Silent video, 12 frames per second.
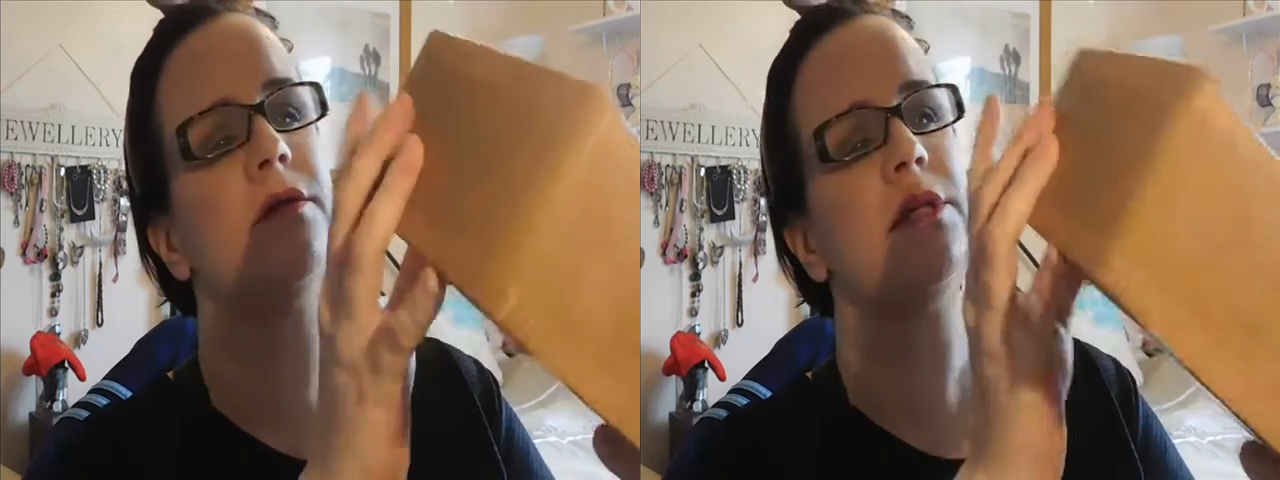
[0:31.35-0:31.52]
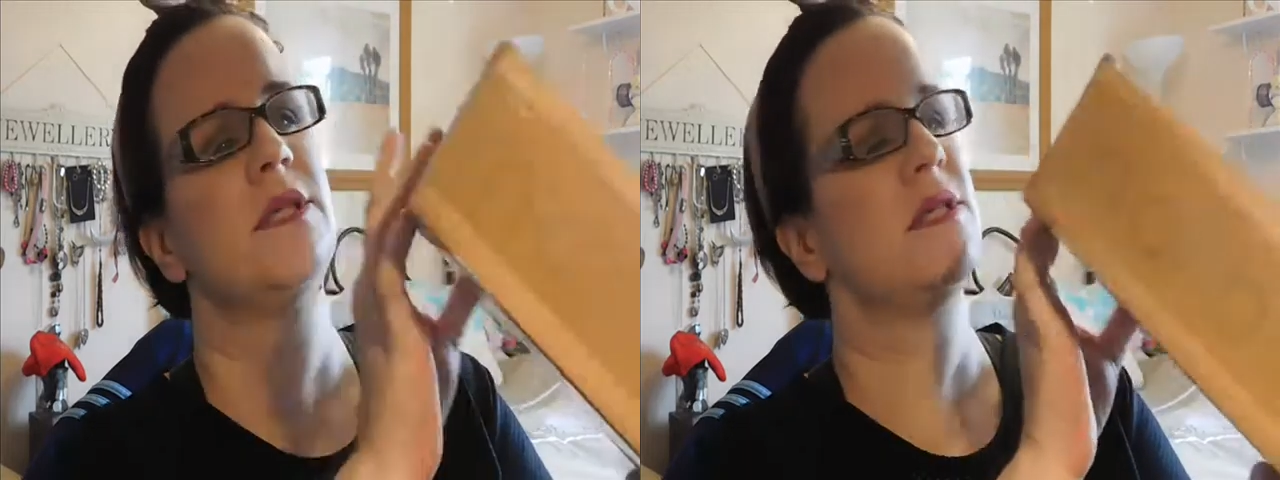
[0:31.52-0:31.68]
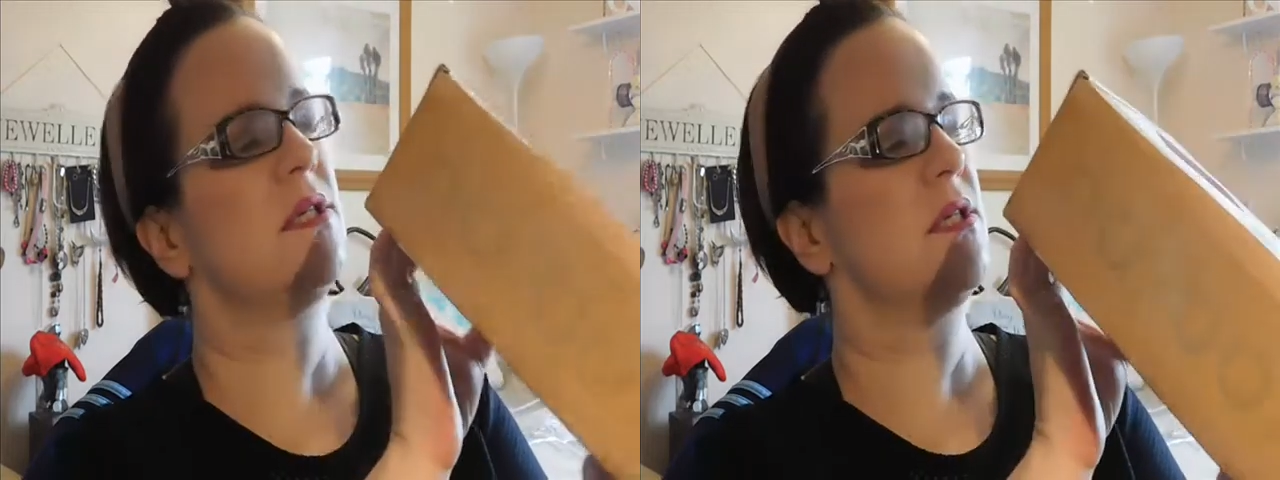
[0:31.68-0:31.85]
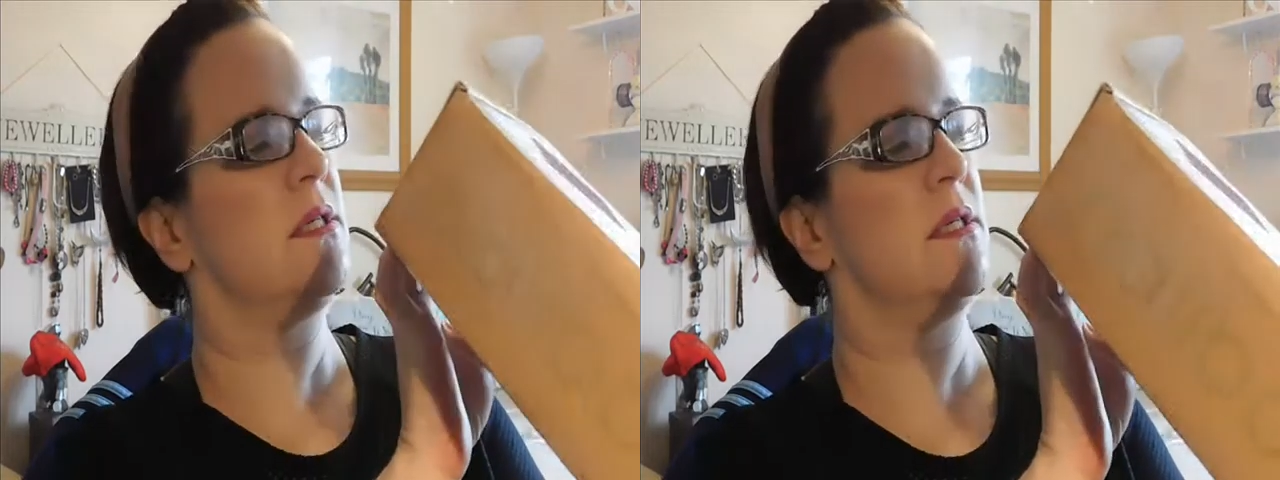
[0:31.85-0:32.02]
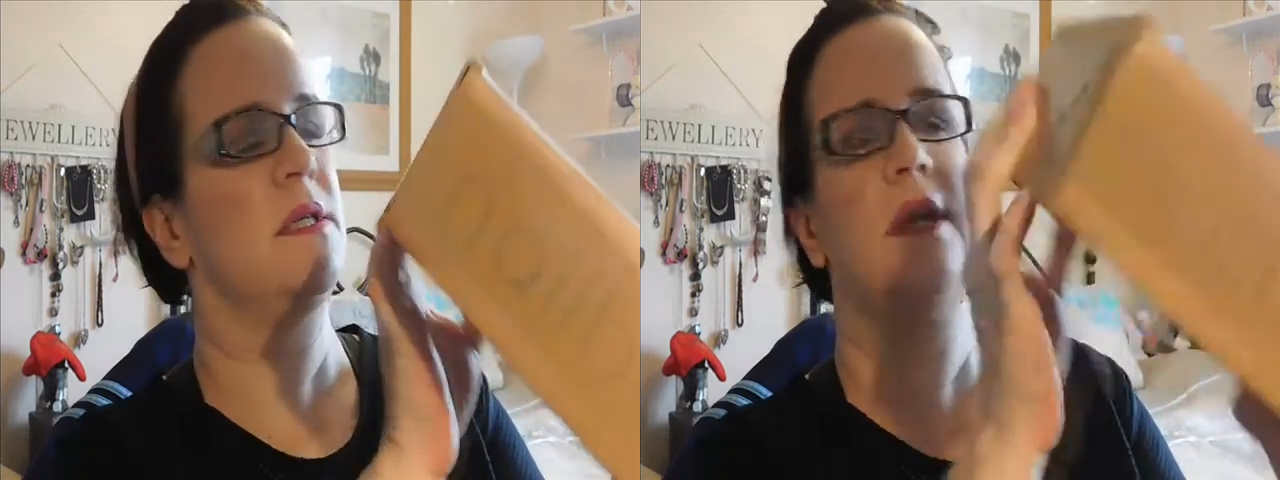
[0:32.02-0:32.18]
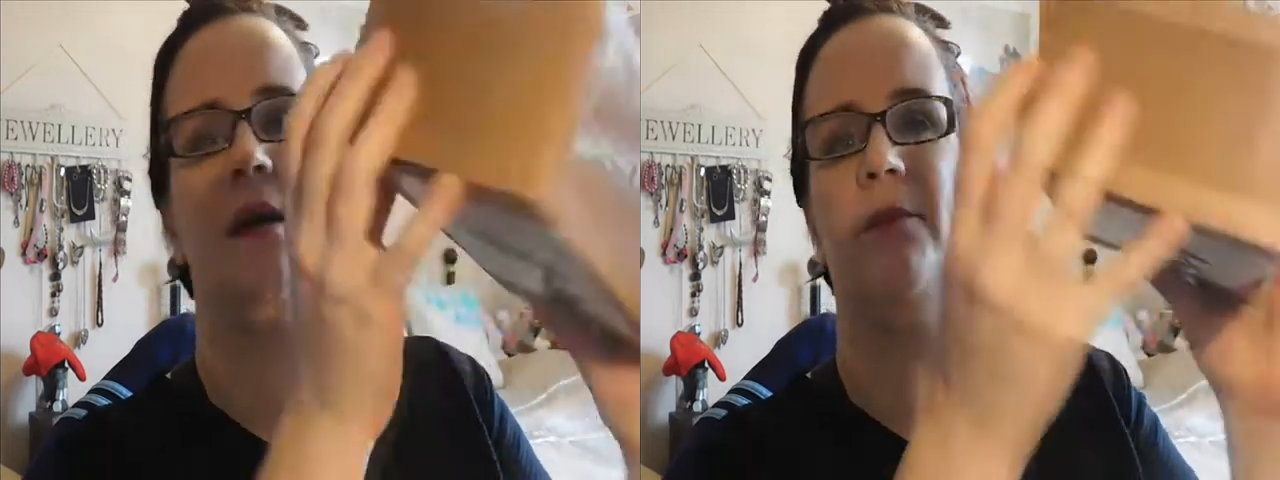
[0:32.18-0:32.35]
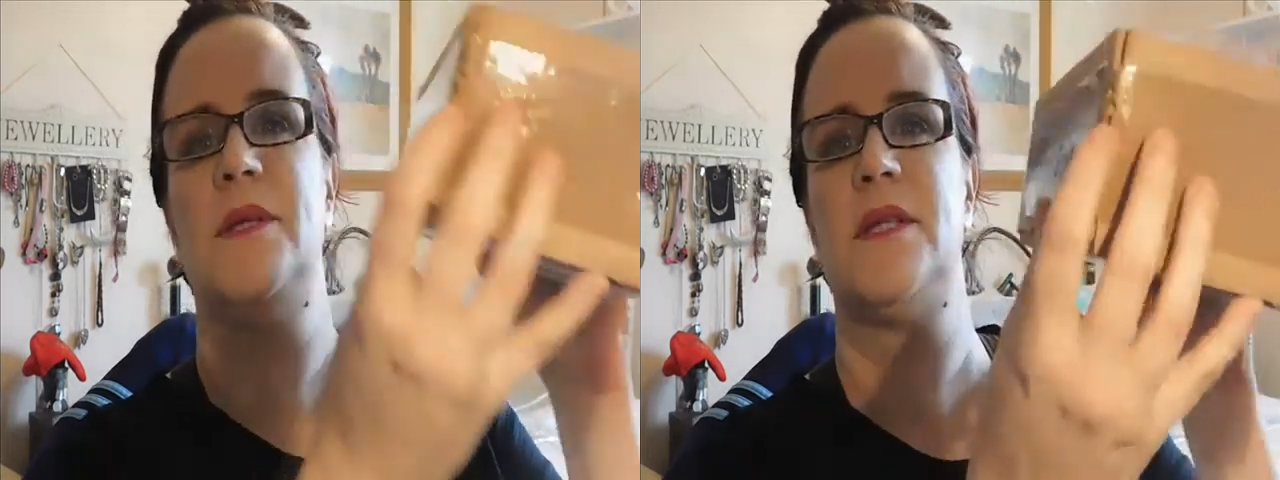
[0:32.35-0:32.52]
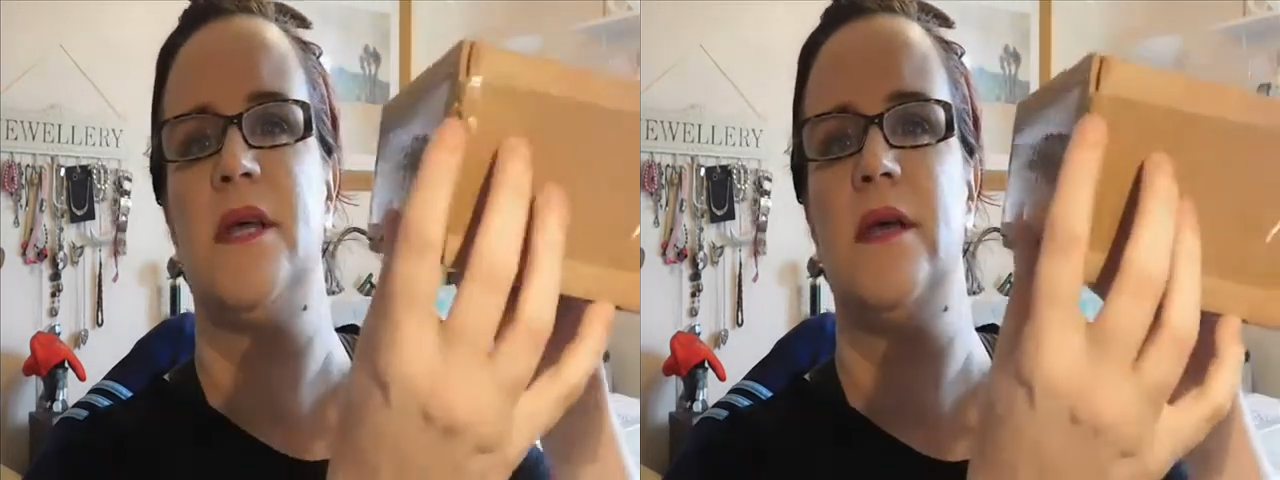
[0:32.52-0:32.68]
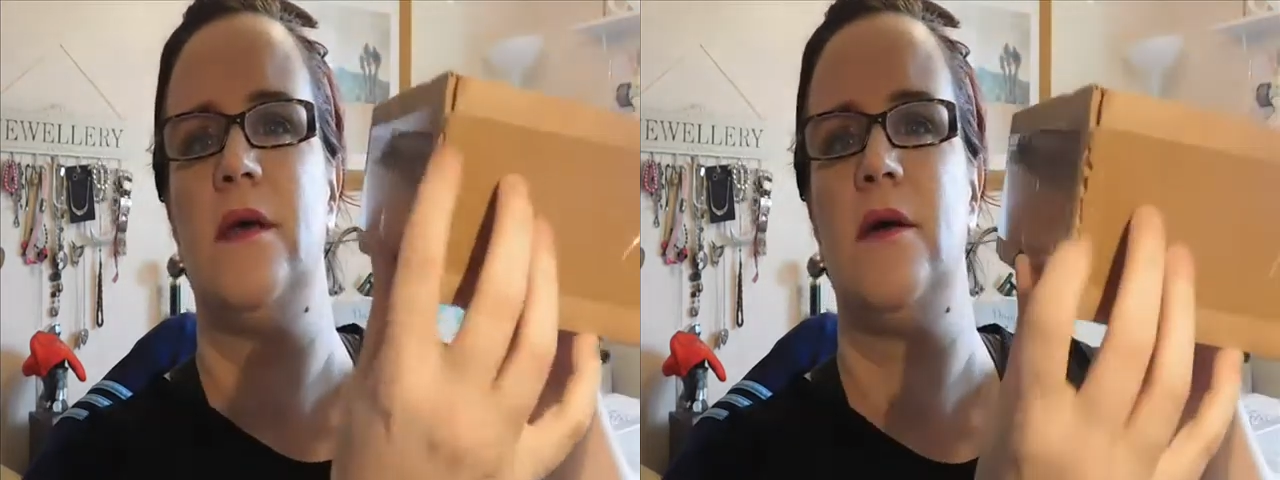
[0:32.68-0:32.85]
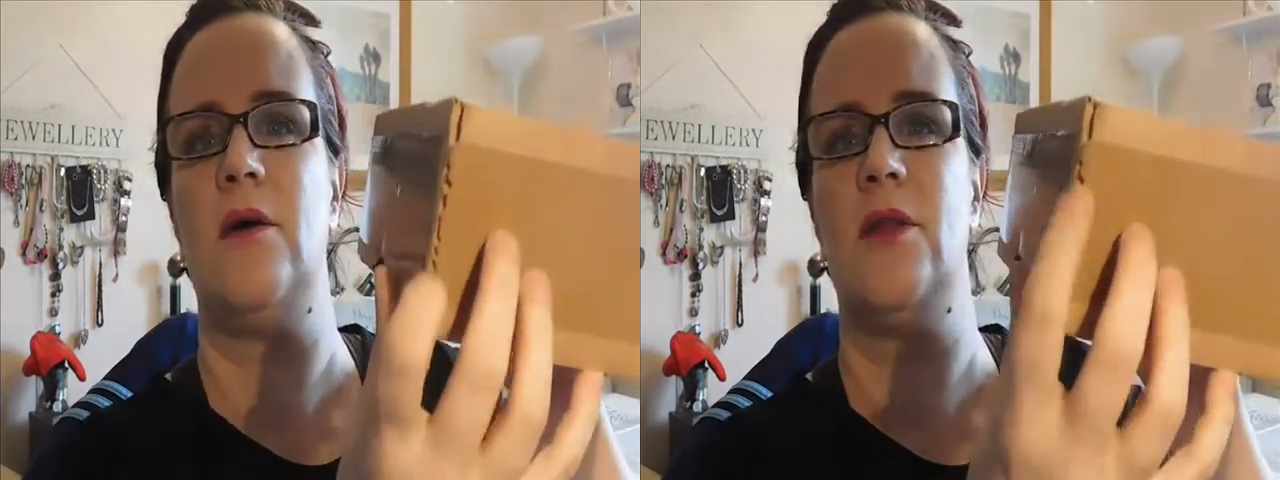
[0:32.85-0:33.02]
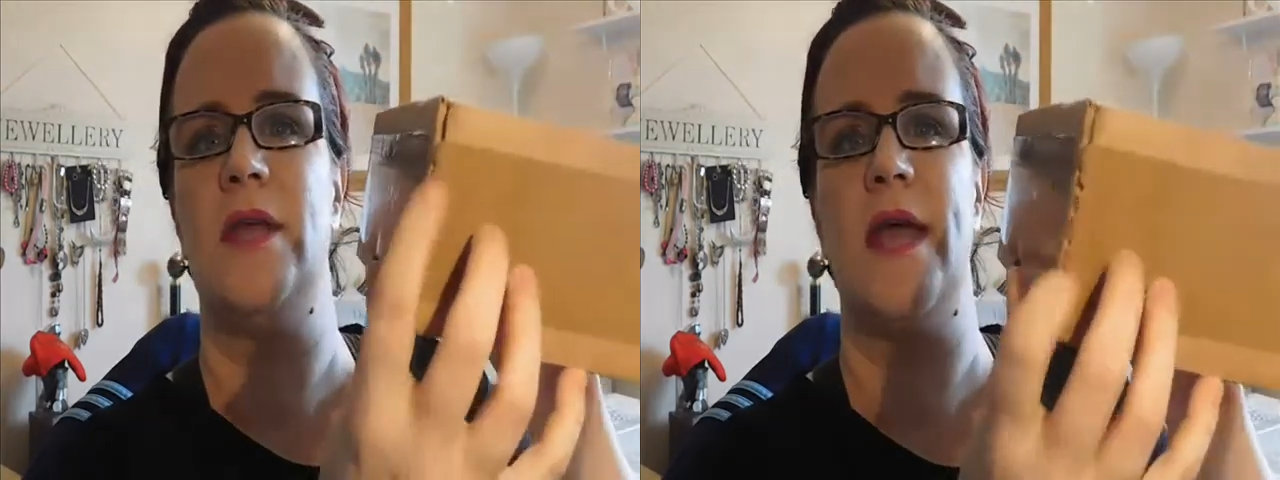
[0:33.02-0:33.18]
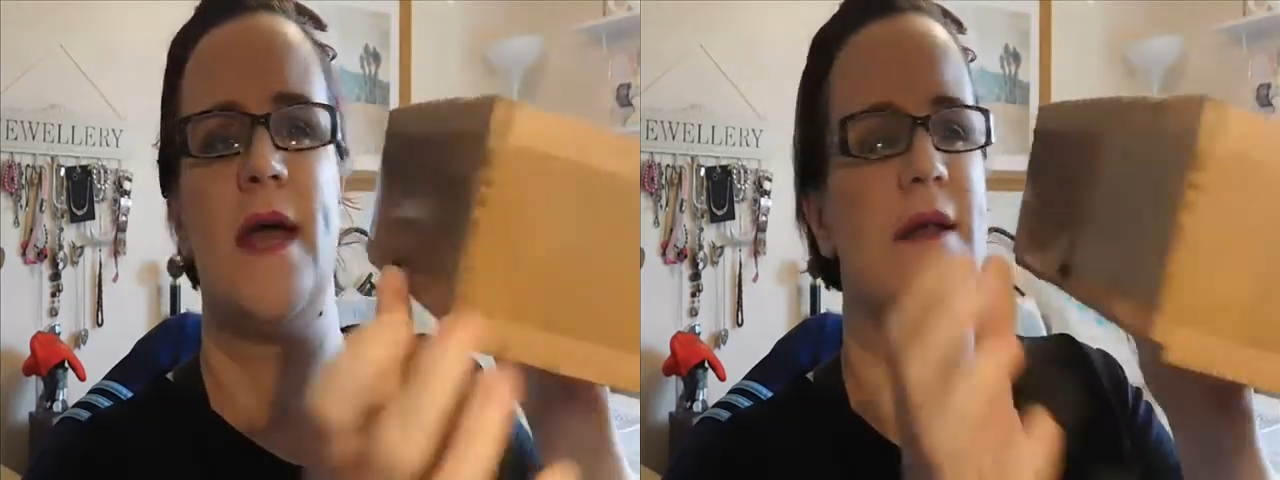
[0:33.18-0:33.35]
snipped it on
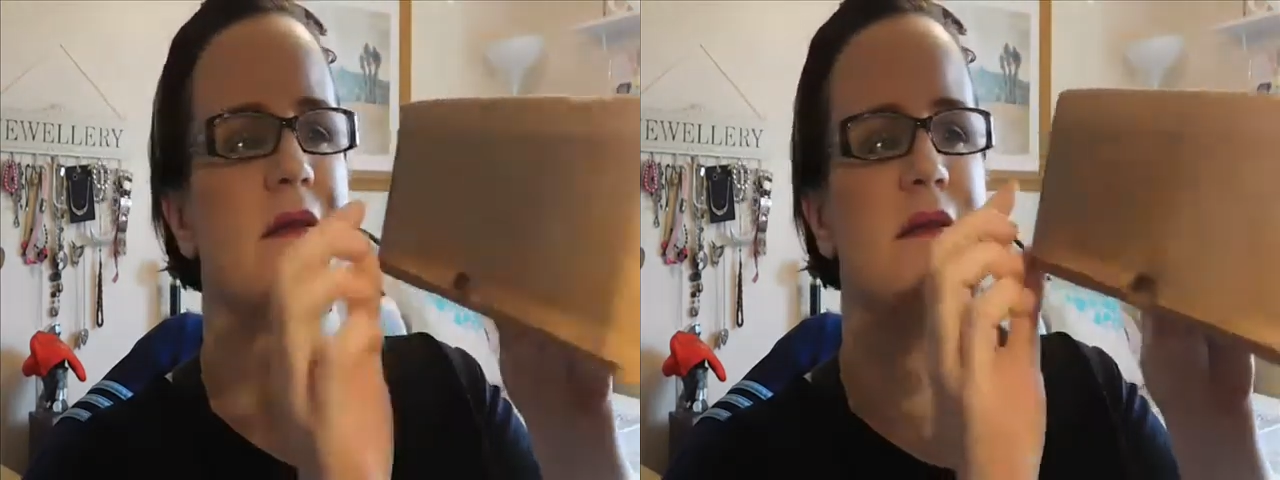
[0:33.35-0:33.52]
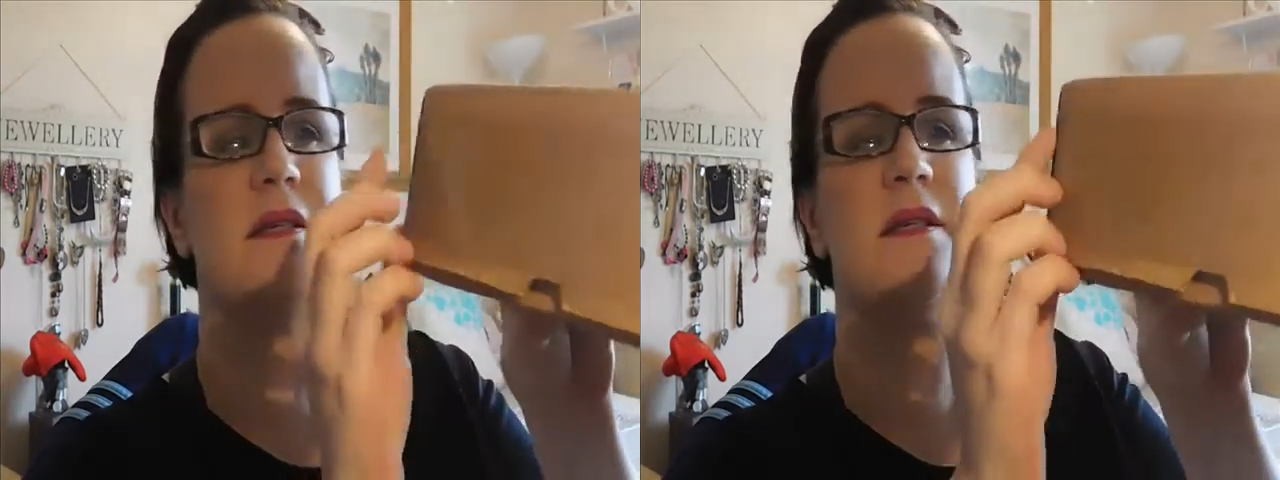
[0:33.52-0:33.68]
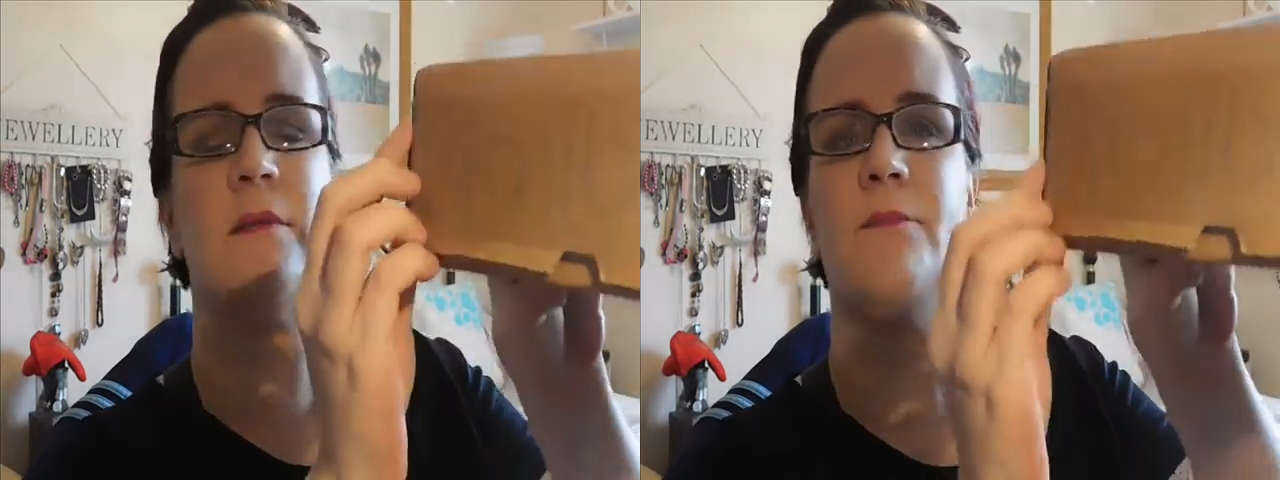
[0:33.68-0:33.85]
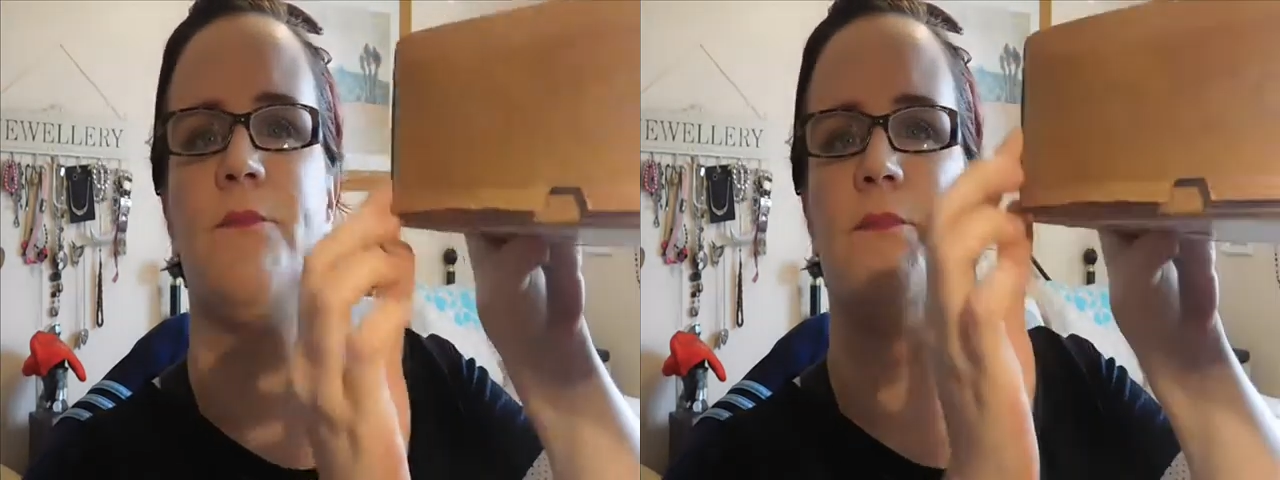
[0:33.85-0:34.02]
the ends